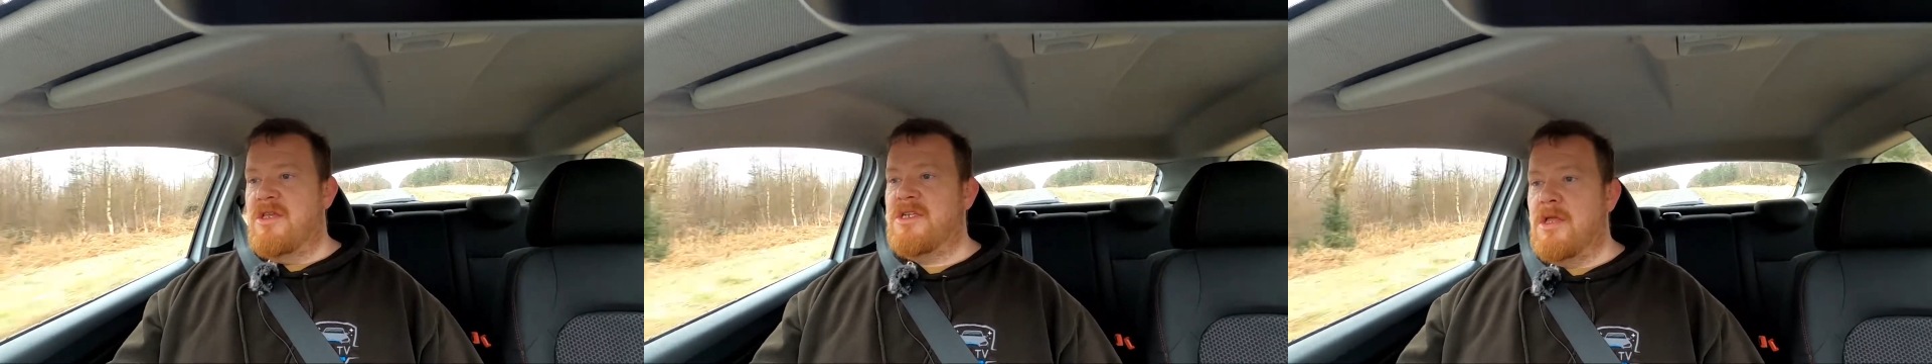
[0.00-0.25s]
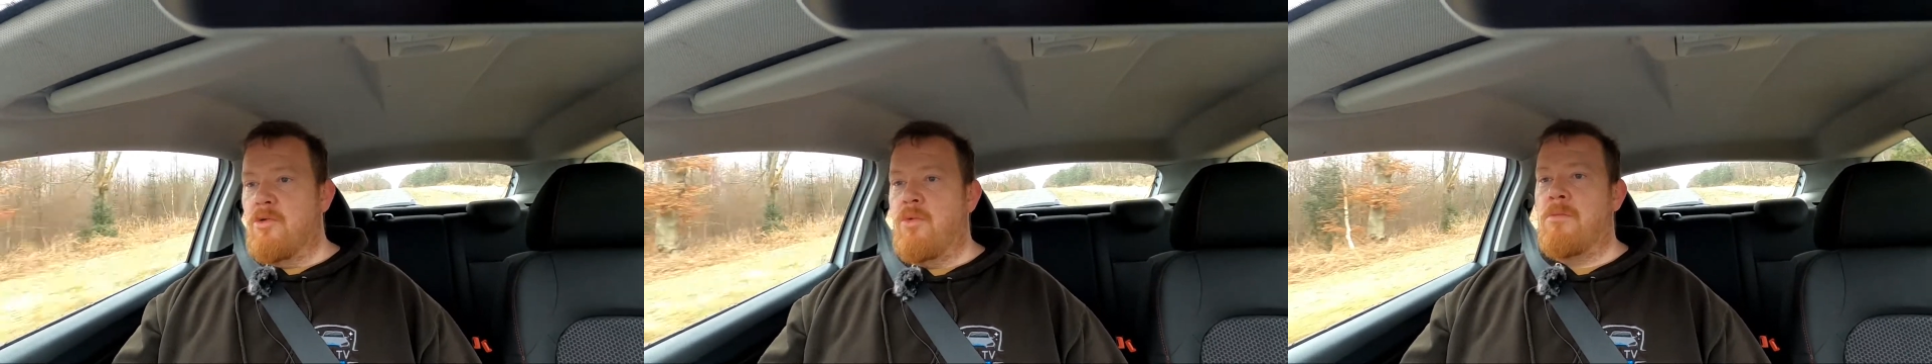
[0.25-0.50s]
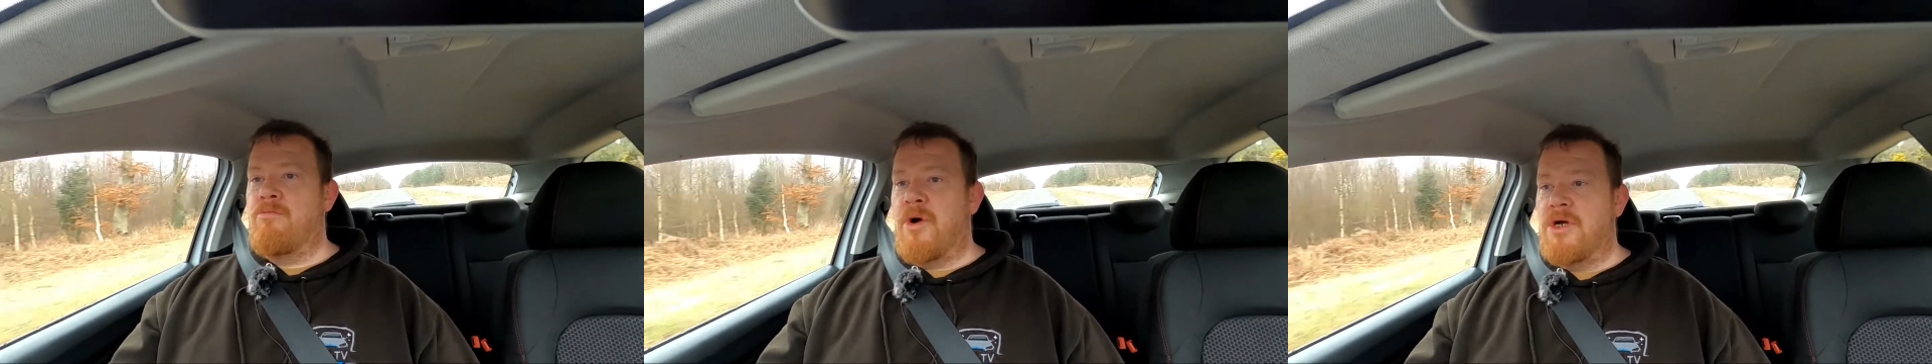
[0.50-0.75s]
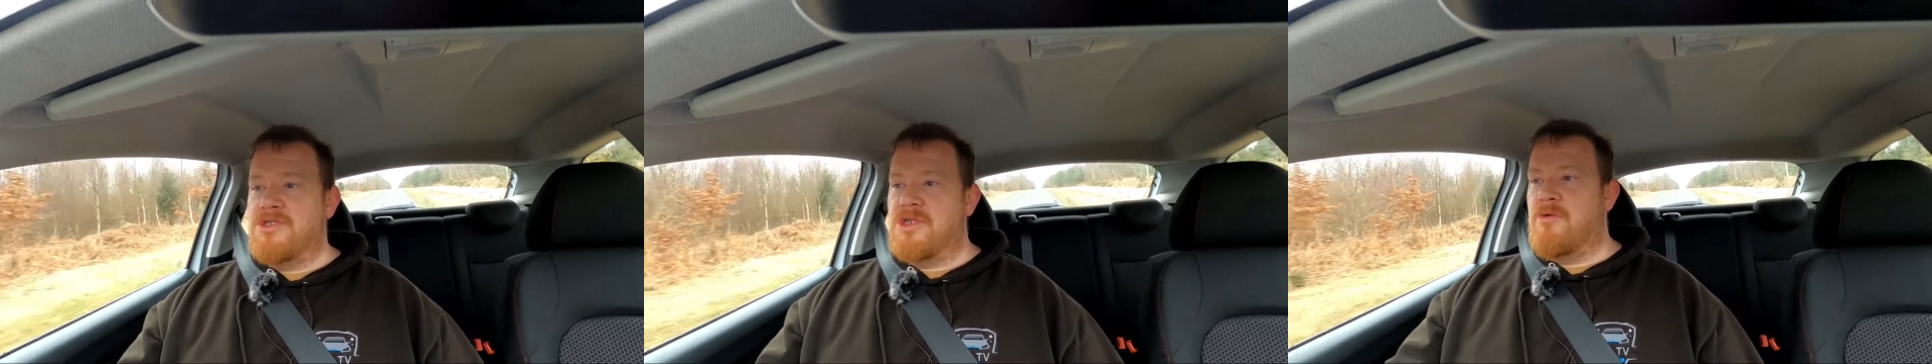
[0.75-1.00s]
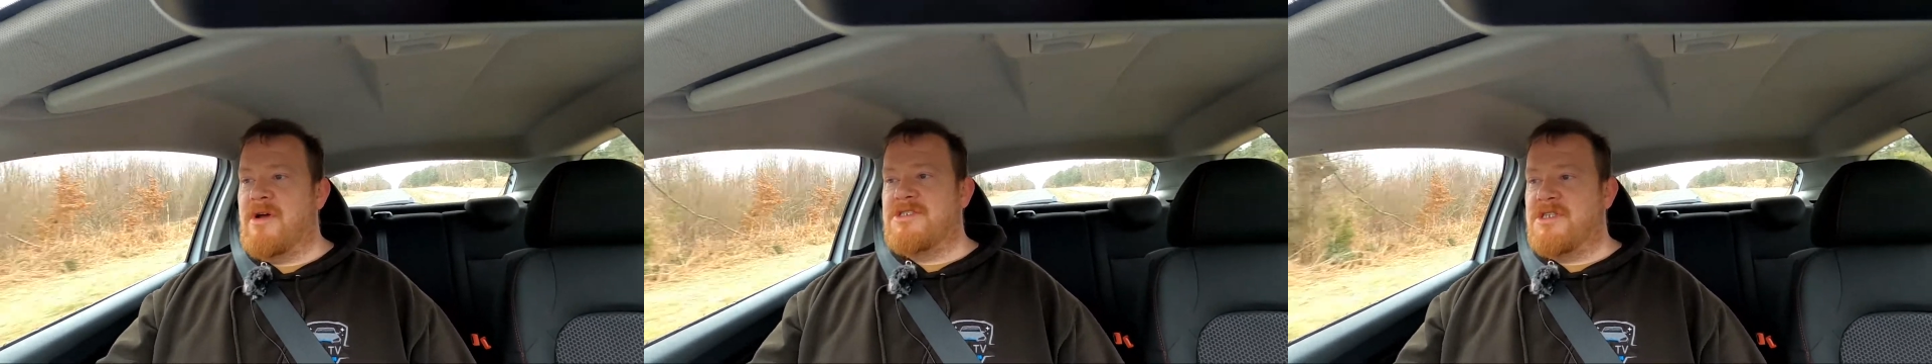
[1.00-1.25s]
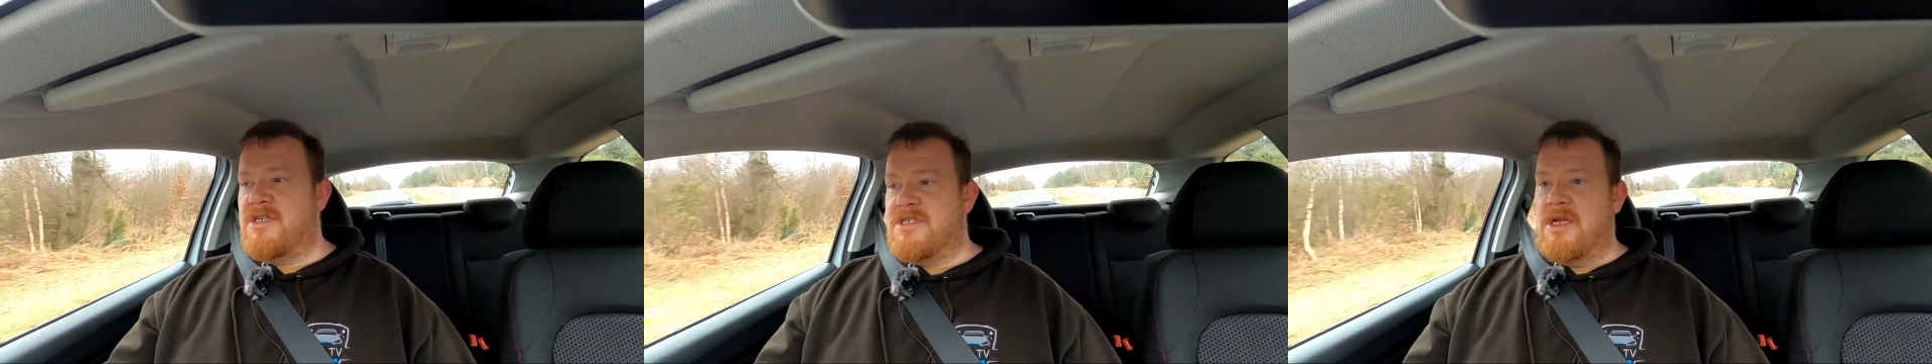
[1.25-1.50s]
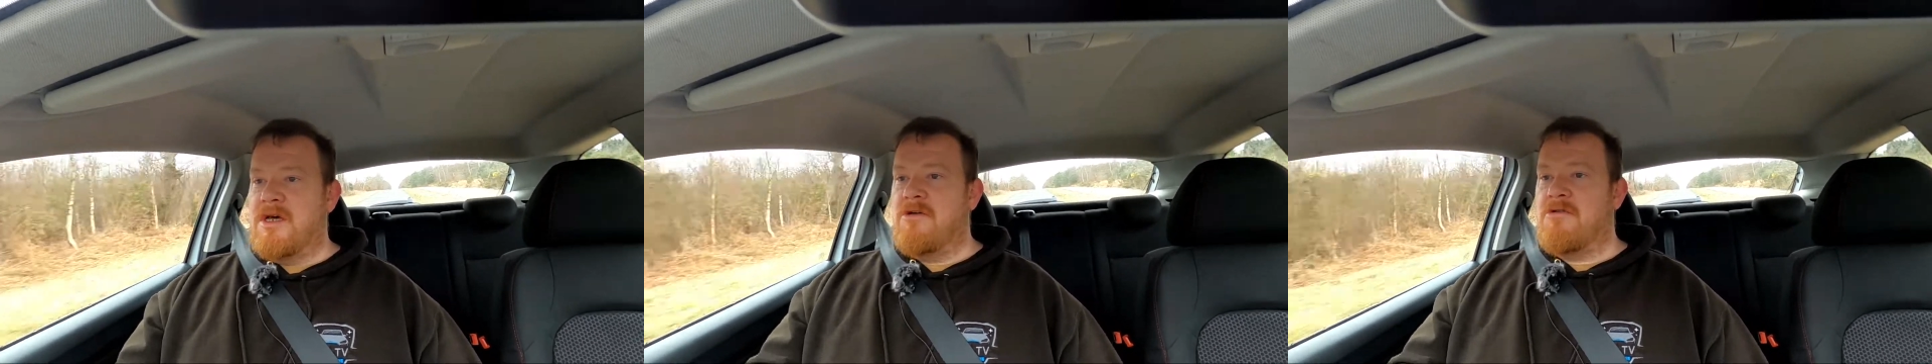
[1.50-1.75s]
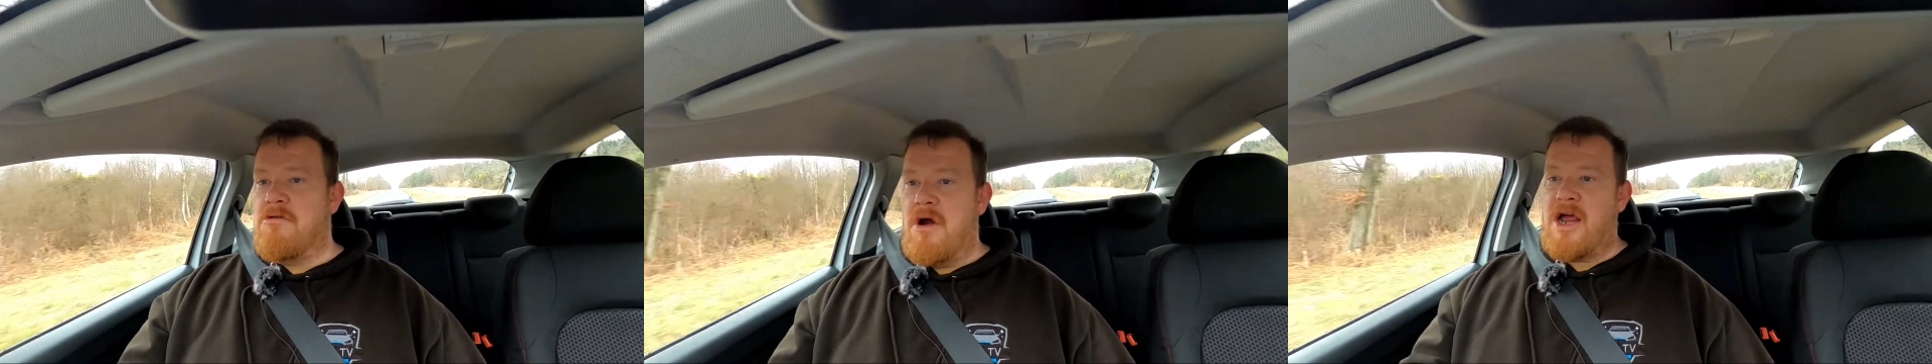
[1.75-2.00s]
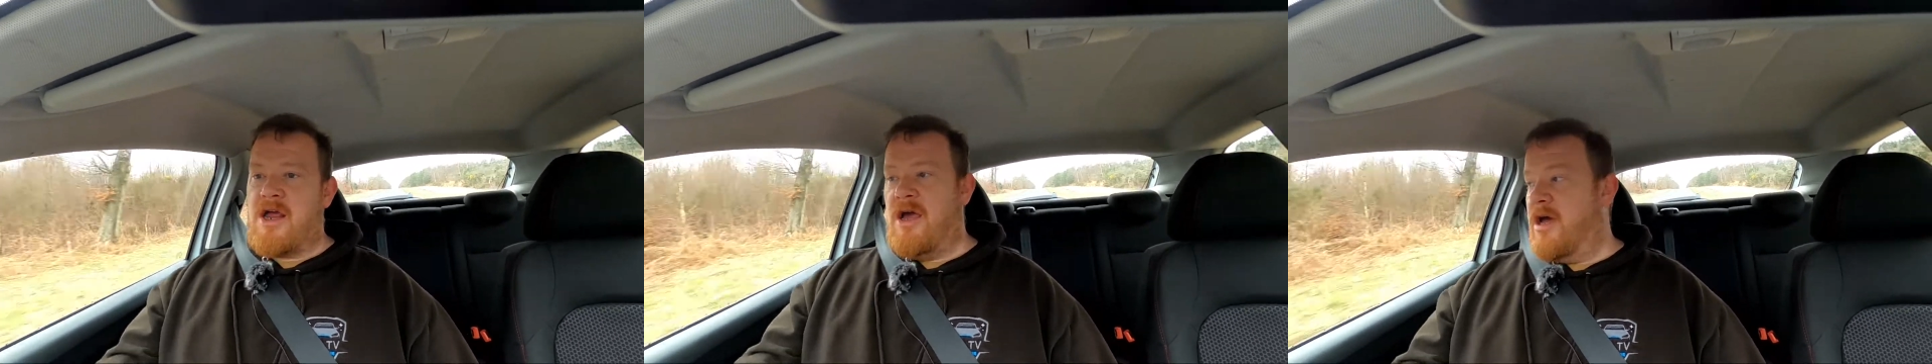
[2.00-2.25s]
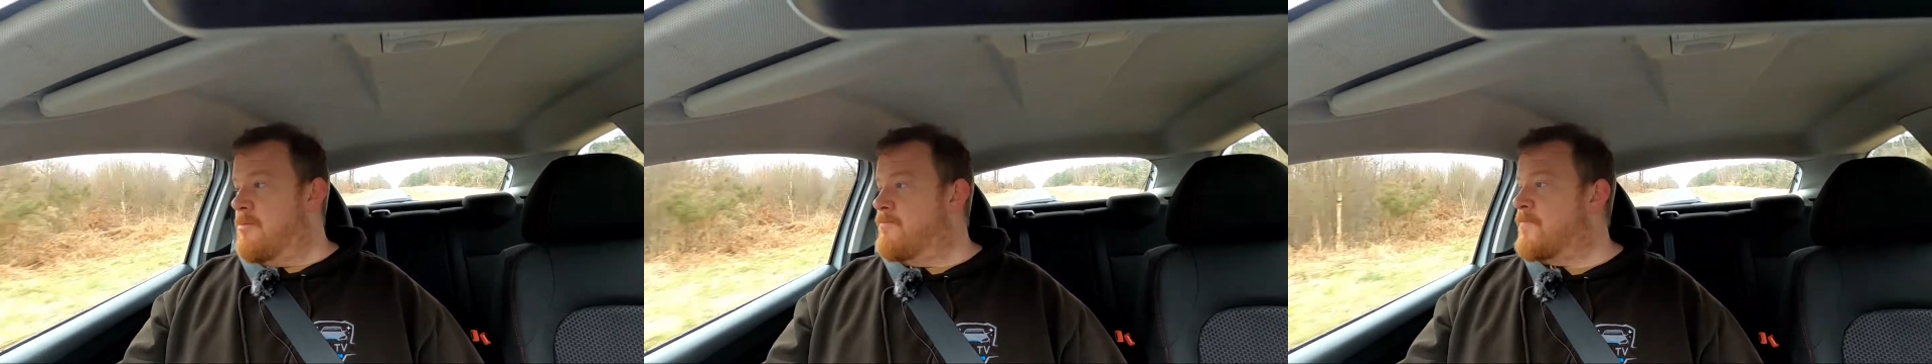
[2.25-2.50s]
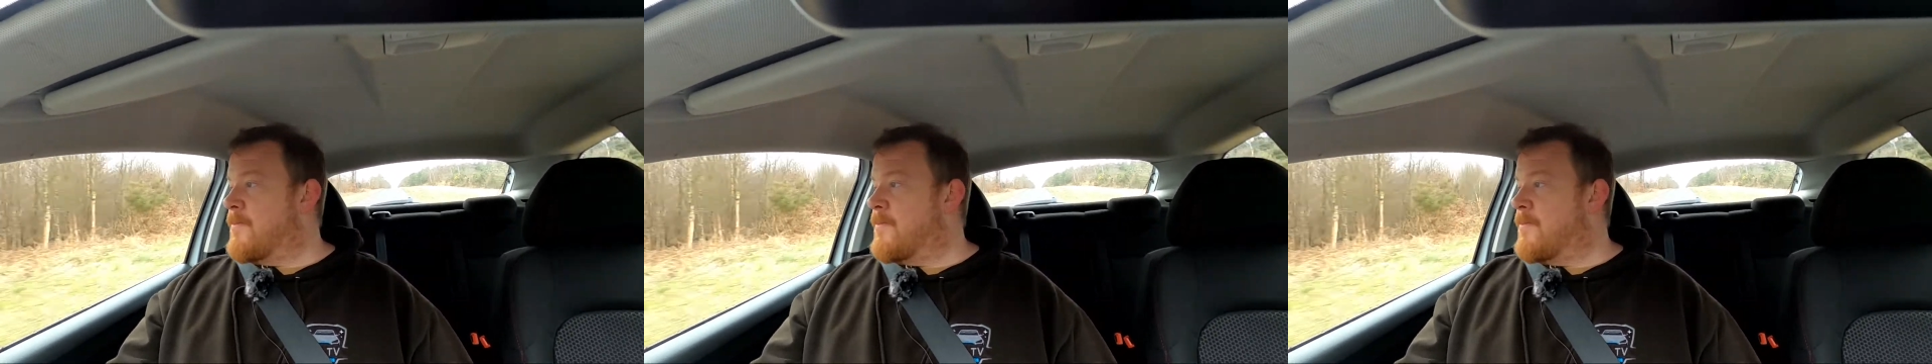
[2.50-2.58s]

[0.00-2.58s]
This little 1.2 engine is a little cracker.